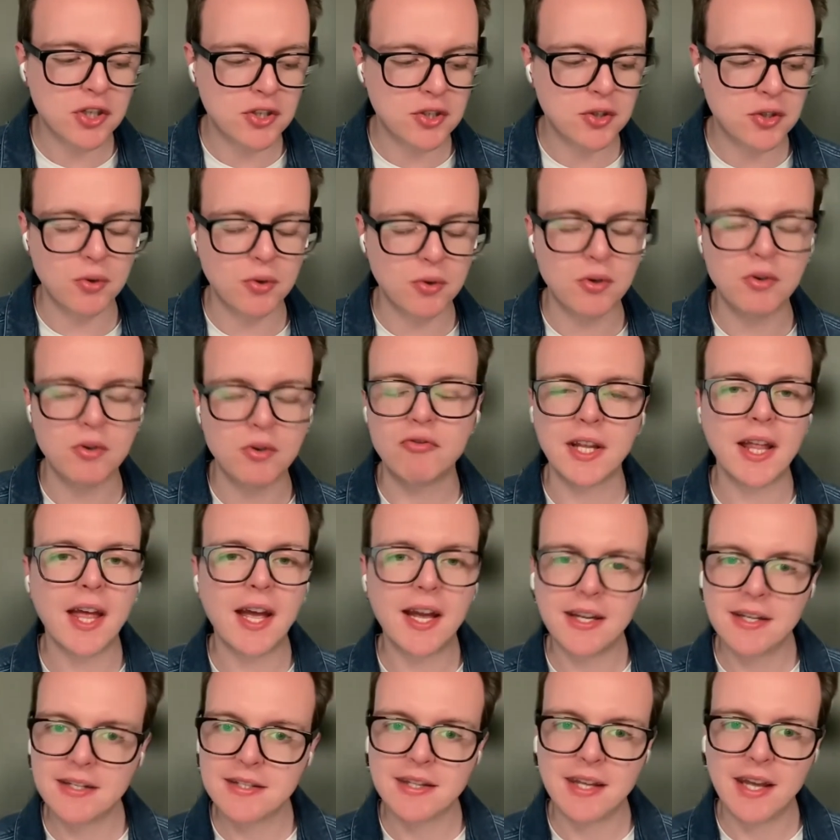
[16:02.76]
just don't
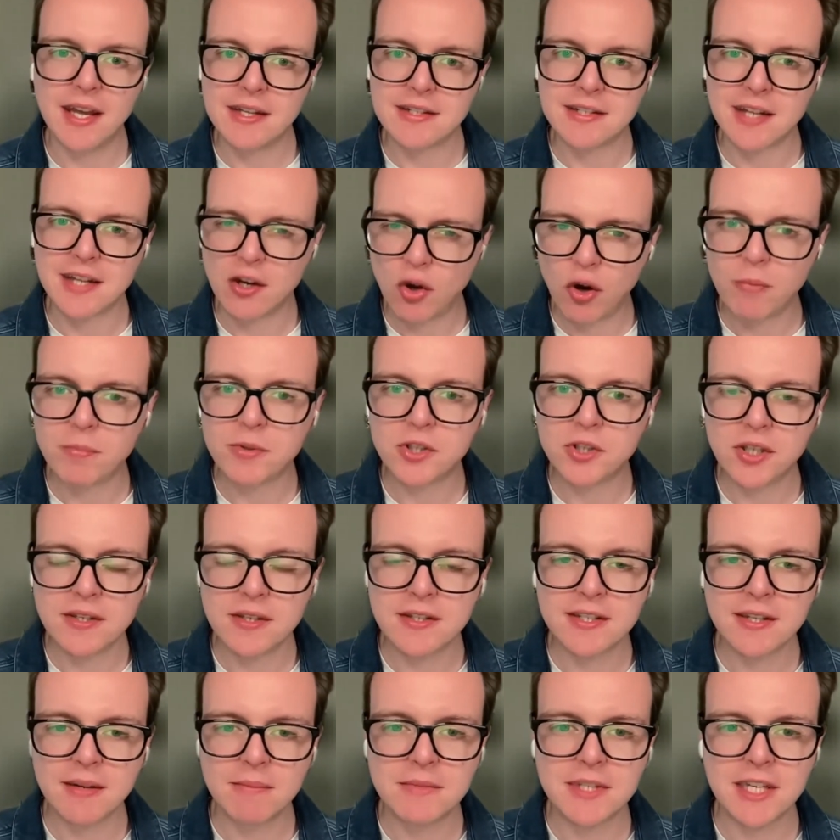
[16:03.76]
realize that it's an
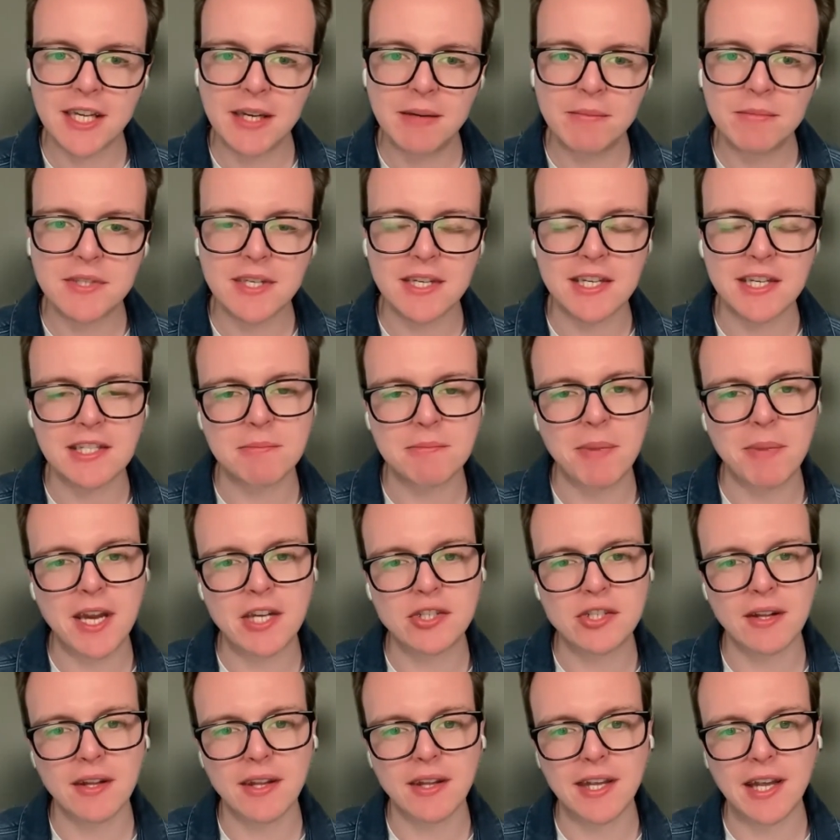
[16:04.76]
option sometimes,
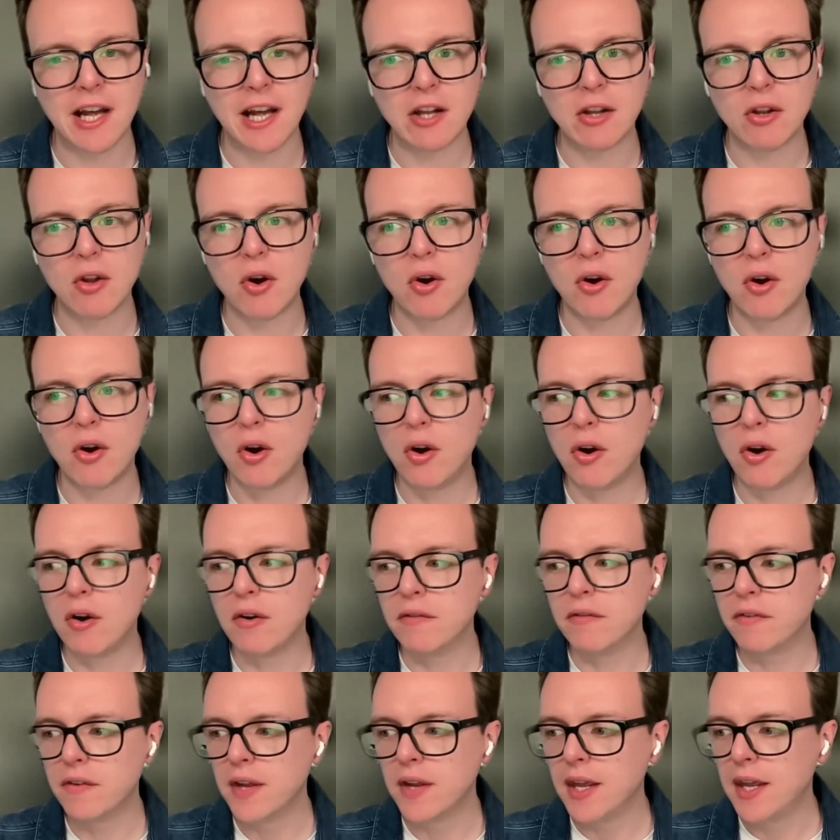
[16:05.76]
especially a lot
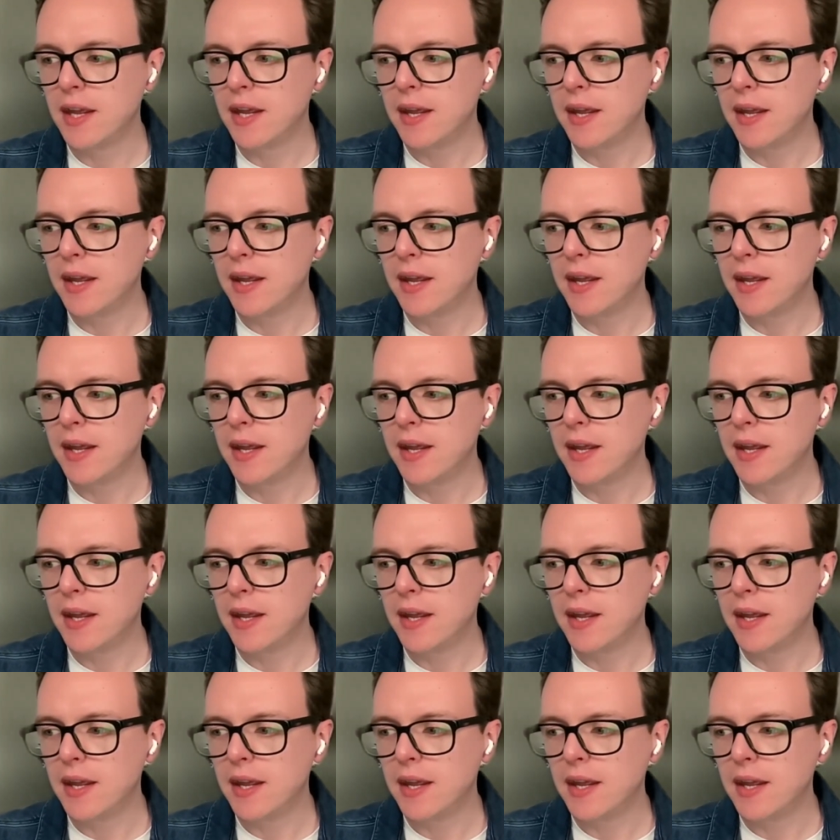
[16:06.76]
of